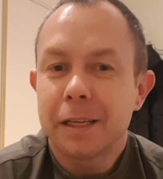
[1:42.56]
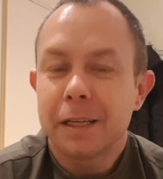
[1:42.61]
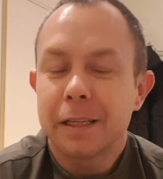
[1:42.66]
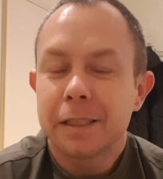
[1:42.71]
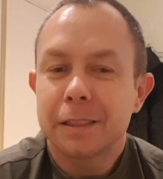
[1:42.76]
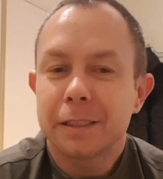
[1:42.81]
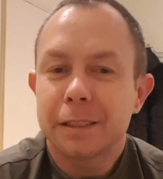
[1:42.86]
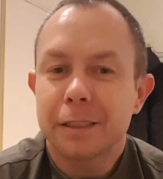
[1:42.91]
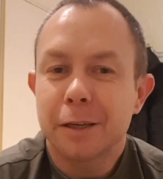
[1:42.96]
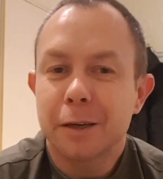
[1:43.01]

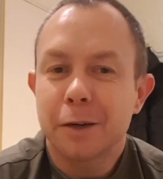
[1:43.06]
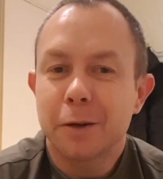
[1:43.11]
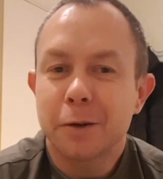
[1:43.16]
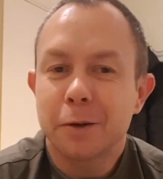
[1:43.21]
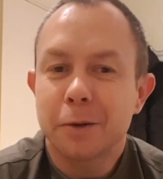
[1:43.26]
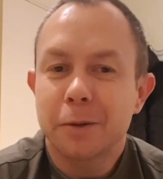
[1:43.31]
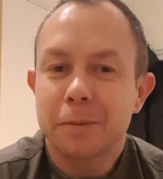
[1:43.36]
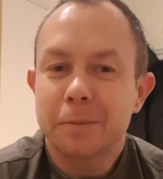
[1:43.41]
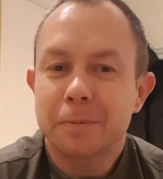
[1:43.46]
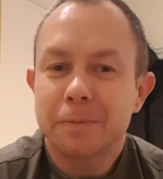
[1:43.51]

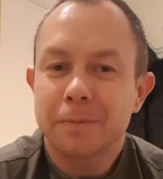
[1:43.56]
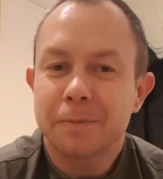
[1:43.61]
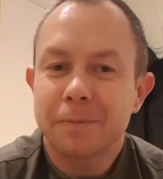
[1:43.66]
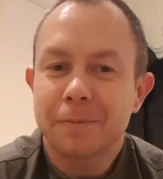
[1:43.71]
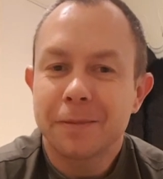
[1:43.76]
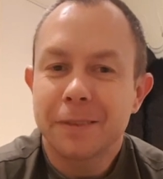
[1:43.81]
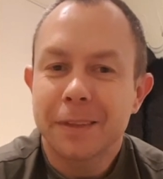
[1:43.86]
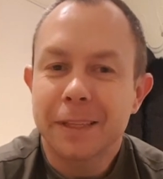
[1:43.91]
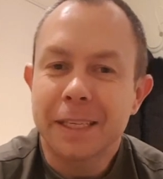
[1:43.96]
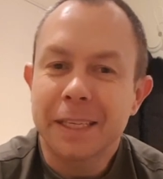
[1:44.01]
So
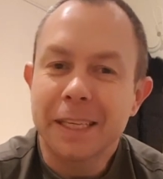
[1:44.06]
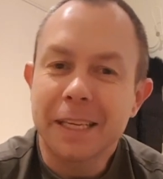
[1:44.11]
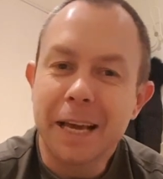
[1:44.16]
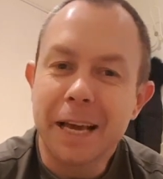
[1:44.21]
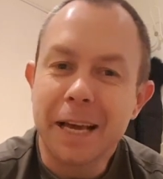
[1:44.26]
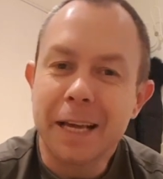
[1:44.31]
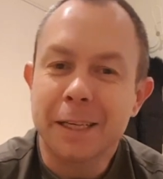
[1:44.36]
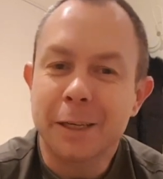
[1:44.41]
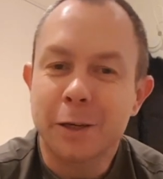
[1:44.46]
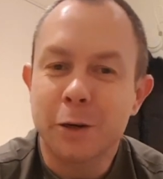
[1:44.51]

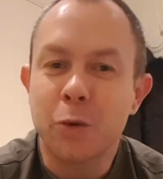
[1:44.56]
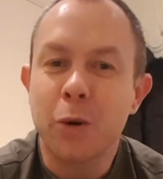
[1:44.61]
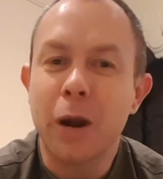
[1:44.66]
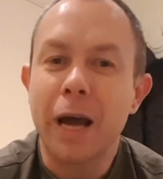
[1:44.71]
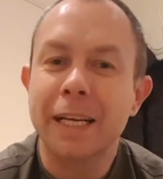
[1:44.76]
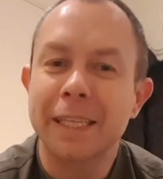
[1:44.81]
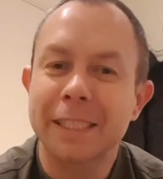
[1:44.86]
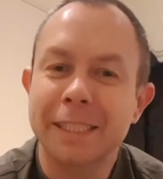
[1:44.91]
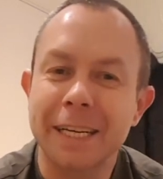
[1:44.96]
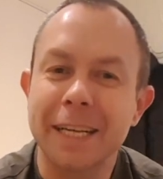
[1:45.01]
yeah,
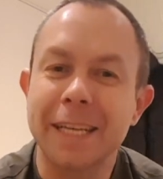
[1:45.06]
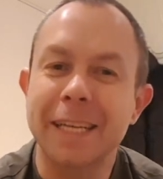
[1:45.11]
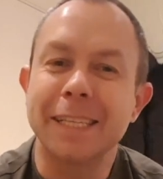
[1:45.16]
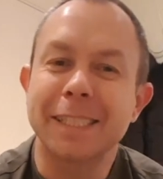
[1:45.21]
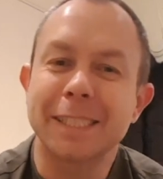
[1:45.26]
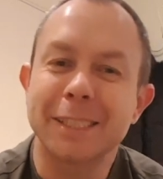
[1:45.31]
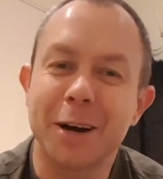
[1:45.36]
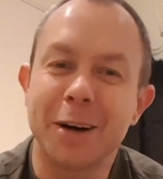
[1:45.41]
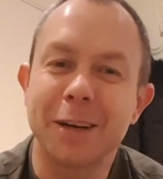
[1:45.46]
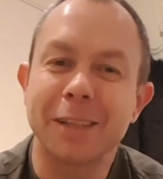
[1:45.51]
traction is
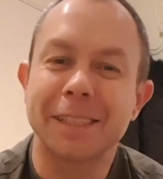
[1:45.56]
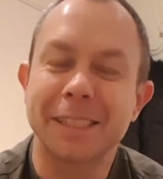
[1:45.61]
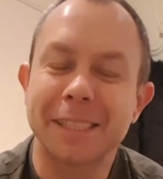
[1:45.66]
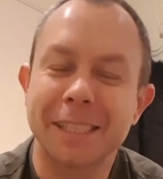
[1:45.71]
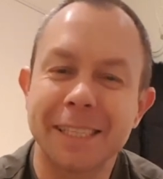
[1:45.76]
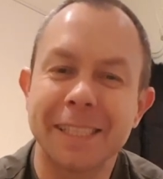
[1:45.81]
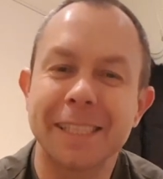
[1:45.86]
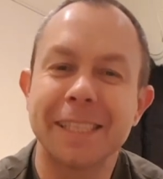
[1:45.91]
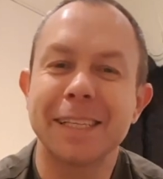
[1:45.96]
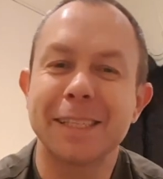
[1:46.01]
not
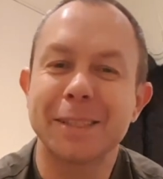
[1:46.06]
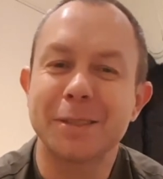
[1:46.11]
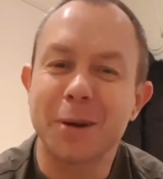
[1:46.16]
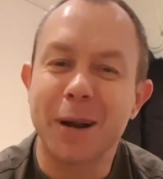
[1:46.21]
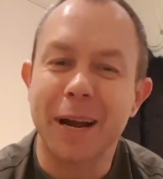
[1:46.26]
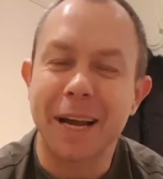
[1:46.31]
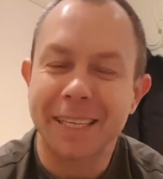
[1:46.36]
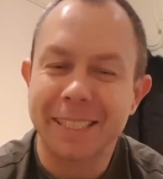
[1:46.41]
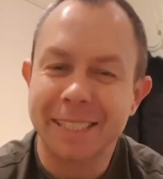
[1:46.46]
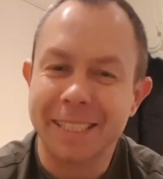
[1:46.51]

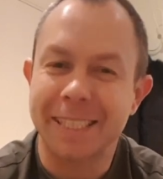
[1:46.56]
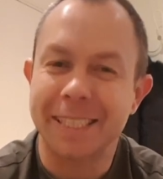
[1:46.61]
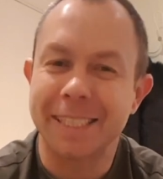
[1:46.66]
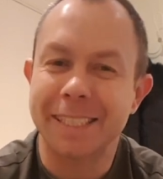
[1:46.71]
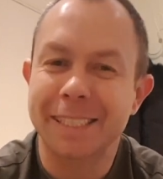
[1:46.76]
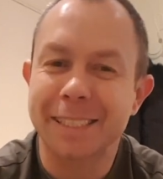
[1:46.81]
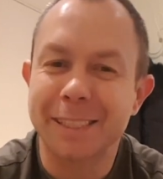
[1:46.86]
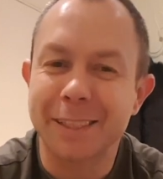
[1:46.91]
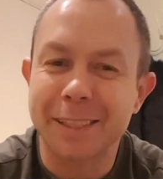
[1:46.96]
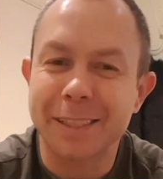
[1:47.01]

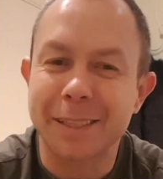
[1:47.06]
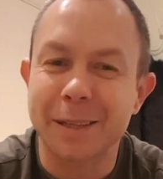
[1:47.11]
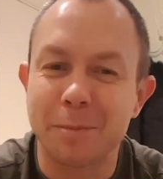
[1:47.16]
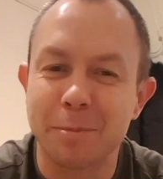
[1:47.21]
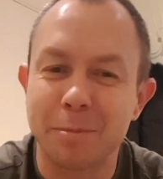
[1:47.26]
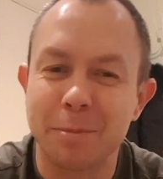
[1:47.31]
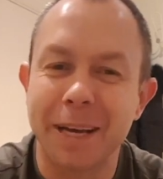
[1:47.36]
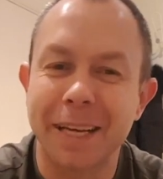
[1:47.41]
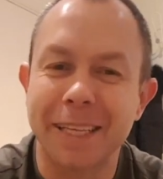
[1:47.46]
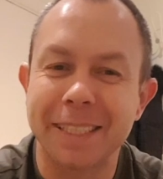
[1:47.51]
the
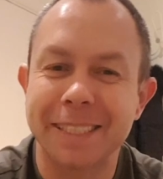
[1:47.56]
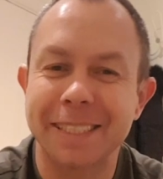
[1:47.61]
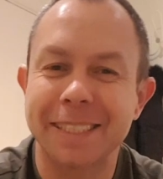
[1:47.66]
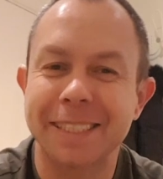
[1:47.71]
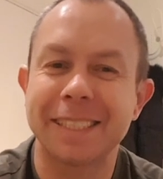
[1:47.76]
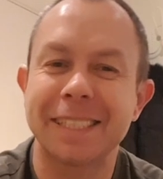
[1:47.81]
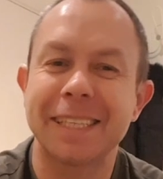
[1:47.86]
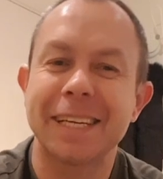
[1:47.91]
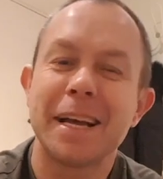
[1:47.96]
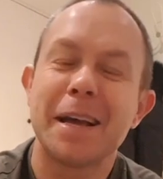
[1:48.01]

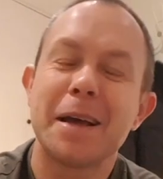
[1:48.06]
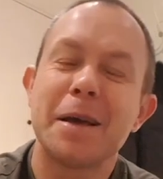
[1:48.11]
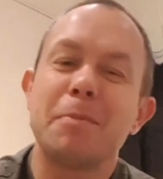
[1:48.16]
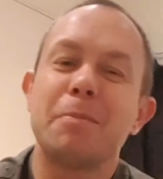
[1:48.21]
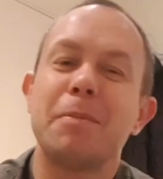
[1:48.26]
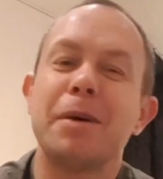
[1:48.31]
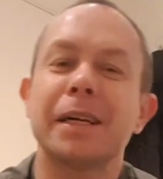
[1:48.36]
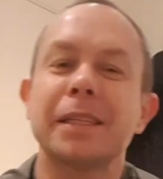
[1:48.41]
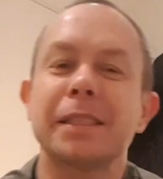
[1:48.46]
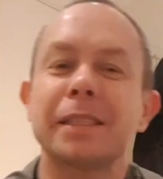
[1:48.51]
best,
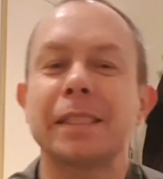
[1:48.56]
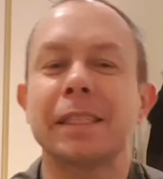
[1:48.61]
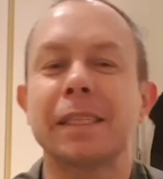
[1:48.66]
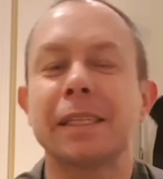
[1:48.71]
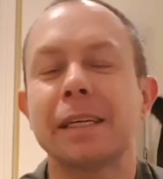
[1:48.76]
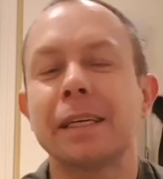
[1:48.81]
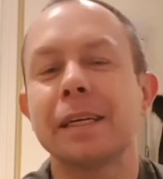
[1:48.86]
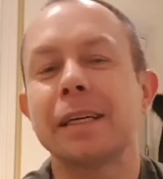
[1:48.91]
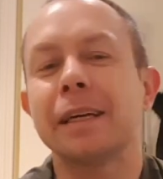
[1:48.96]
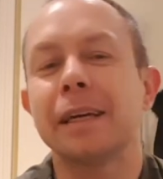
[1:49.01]
but
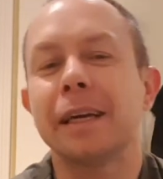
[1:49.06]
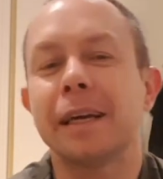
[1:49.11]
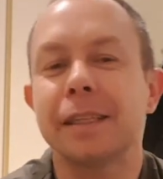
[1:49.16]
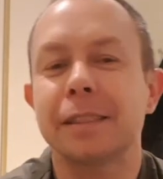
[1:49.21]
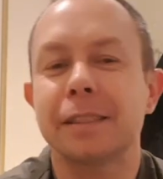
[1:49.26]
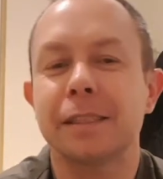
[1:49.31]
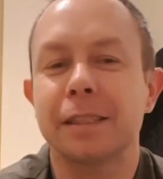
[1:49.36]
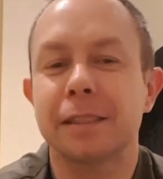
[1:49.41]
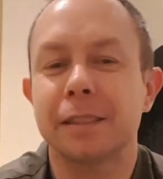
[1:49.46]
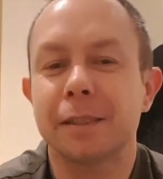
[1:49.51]

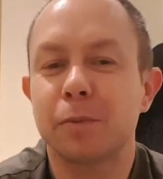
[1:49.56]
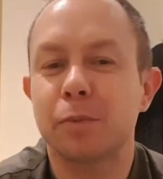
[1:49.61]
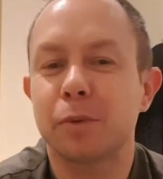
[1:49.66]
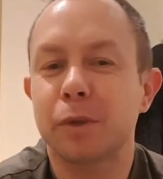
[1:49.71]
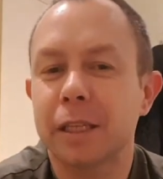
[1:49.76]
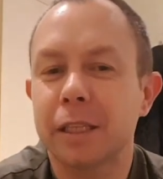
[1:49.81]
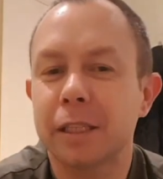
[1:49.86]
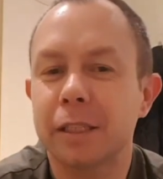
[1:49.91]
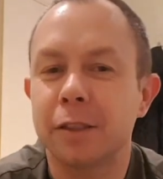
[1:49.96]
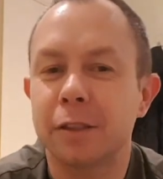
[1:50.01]
it's a
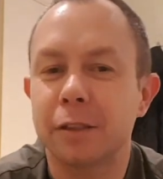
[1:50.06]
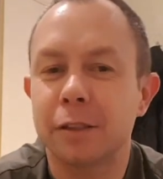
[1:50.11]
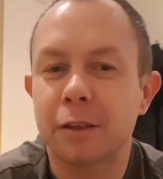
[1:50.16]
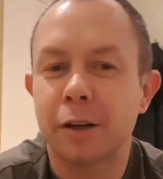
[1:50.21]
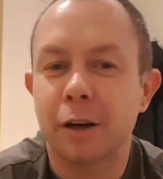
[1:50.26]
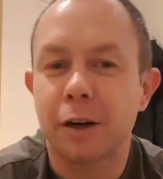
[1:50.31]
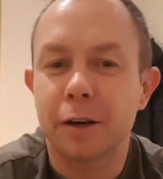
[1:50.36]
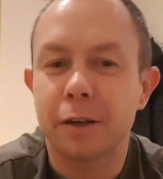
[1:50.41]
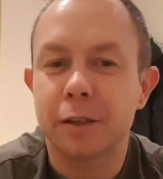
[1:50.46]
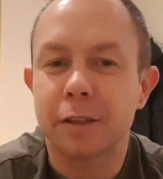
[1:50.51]
pretty good
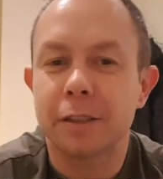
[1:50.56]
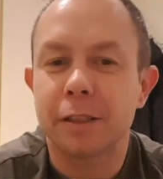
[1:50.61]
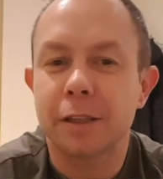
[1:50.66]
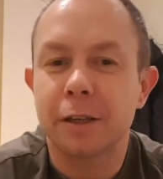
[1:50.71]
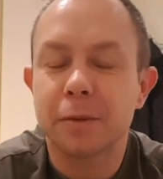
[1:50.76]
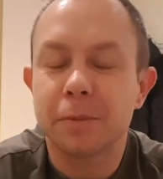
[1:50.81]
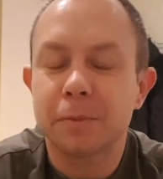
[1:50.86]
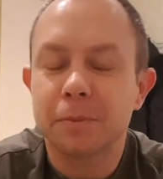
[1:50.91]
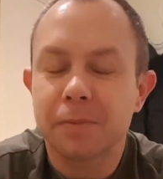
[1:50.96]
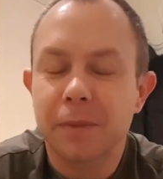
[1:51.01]
car, you
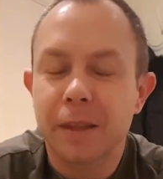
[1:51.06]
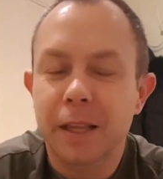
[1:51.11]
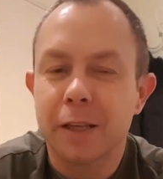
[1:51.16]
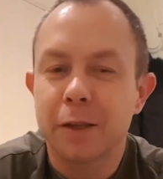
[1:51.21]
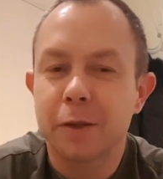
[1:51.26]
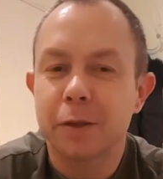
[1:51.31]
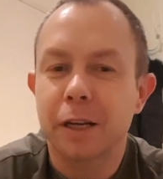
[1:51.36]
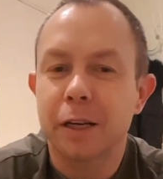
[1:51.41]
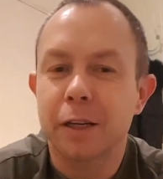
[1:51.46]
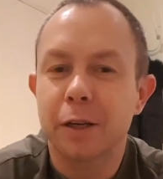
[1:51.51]
know. You
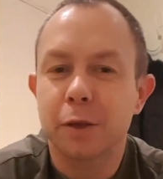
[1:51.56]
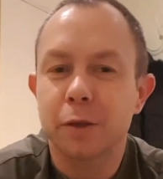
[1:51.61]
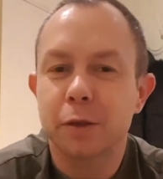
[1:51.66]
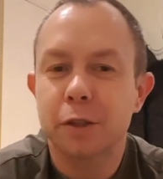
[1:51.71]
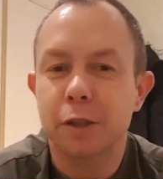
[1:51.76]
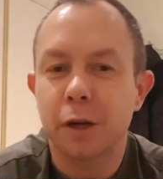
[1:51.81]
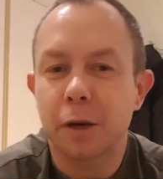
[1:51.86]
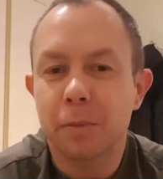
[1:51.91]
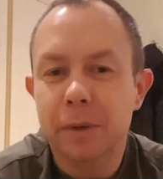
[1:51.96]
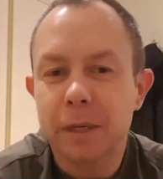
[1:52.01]
can go
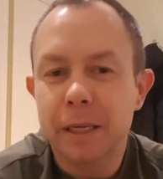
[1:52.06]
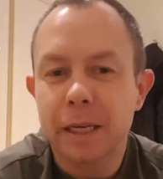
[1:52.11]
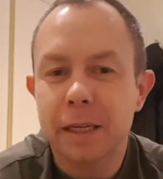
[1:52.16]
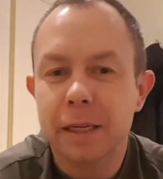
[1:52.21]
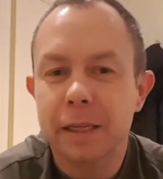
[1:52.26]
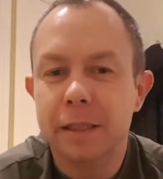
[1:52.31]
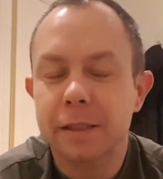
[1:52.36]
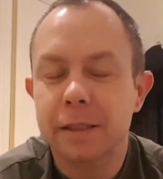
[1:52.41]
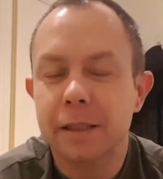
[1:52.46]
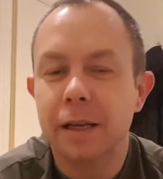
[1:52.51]
shopping in
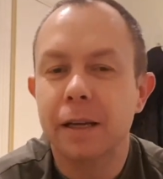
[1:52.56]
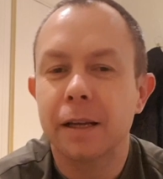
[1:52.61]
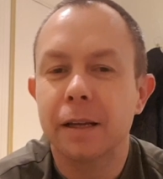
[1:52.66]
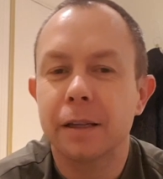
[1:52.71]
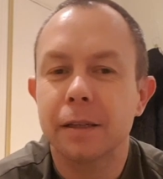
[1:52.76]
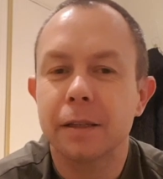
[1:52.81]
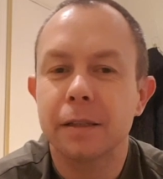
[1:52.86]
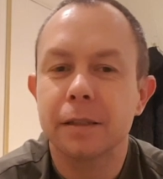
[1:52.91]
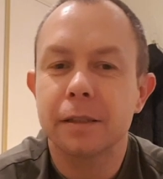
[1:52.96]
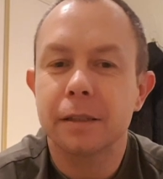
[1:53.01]
it
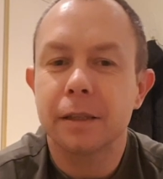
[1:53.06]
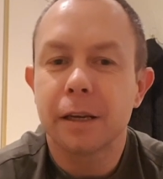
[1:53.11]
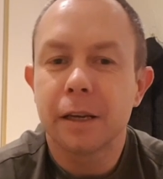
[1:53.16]
and